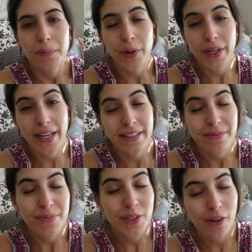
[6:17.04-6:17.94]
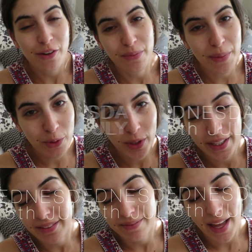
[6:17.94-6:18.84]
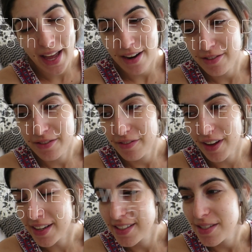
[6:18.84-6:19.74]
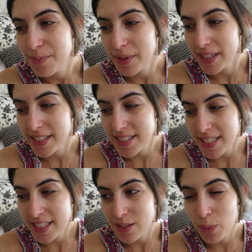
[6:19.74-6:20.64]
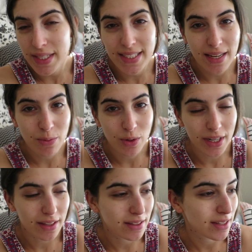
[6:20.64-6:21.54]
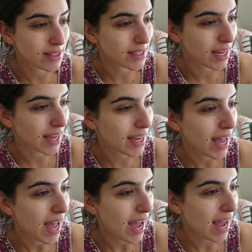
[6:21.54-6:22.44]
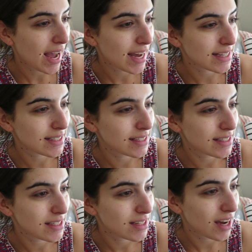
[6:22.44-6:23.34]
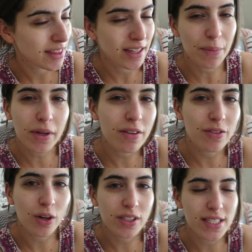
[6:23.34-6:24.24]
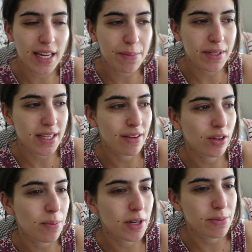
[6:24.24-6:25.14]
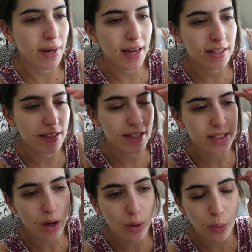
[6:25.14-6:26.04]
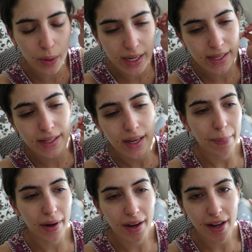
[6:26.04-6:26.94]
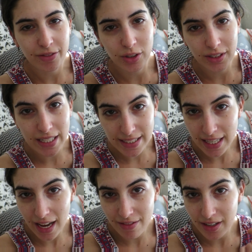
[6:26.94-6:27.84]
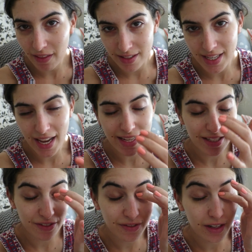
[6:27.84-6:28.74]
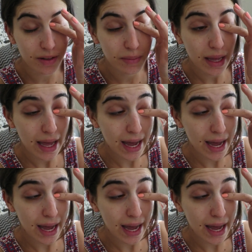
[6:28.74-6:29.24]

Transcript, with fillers: Morning. Sorry for my morning hair and face. But it is Wednesday morning today. And I think I'm going to vlog today because I haven't got much planned this whole week, but I need to have another day to film.